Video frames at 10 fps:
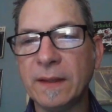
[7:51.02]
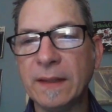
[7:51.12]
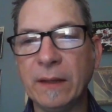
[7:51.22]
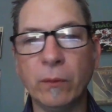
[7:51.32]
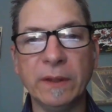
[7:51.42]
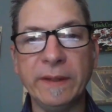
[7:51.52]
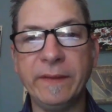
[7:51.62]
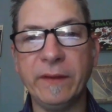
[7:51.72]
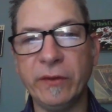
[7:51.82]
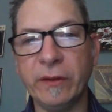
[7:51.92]

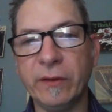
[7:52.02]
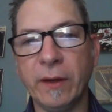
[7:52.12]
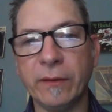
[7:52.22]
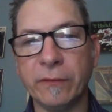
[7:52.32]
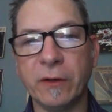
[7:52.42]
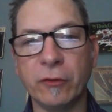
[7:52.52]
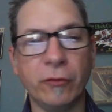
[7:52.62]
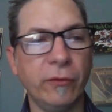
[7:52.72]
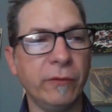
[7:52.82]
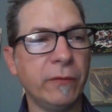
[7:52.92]
lead this into other
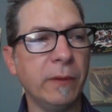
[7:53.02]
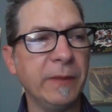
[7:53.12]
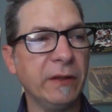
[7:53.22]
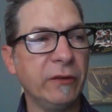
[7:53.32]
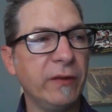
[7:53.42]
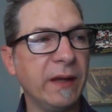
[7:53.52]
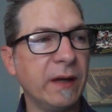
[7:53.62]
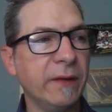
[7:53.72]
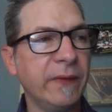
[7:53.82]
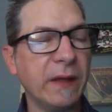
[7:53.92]
functions and formulas that
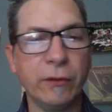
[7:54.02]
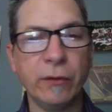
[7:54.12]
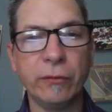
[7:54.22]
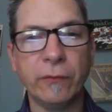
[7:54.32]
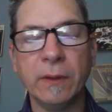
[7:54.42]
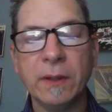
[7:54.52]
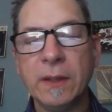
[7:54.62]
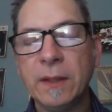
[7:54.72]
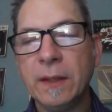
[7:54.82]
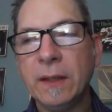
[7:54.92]
are useful.
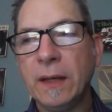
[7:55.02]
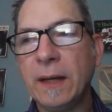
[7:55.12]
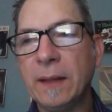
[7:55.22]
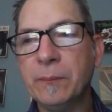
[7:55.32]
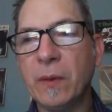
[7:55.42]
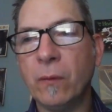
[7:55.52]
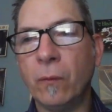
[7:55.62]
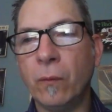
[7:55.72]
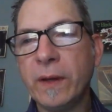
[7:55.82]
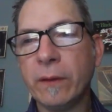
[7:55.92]

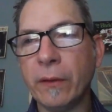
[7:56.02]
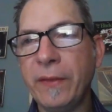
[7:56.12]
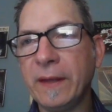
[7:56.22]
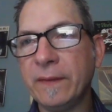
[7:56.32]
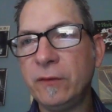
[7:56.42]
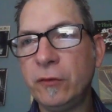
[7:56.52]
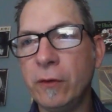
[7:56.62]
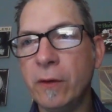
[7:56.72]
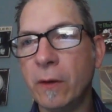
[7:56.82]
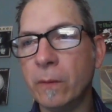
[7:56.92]
One other thing to
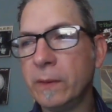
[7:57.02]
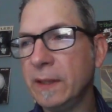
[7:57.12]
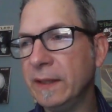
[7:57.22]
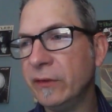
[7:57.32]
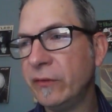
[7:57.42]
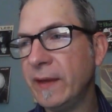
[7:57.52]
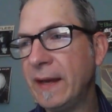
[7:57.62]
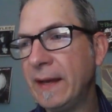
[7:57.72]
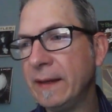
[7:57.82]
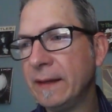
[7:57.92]
note is
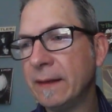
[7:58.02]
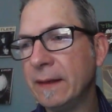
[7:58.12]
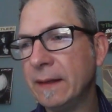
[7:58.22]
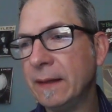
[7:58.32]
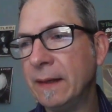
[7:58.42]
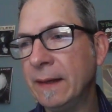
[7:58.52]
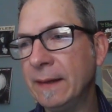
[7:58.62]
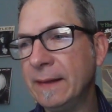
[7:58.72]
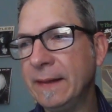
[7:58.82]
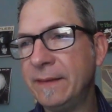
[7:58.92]
that
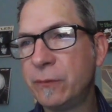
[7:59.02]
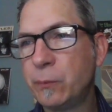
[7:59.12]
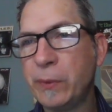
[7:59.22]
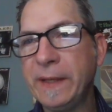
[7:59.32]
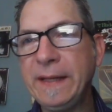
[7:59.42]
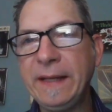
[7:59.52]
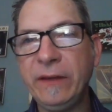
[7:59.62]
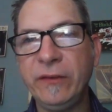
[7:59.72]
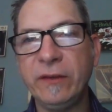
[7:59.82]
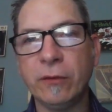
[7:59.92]
it's pretty
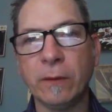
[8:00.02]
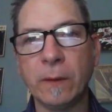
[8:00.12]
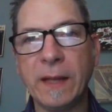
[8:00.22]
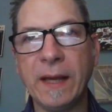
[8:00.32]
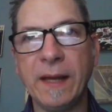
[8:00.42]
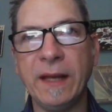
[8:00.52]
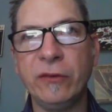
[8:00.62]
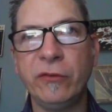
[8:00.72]
easy to look at a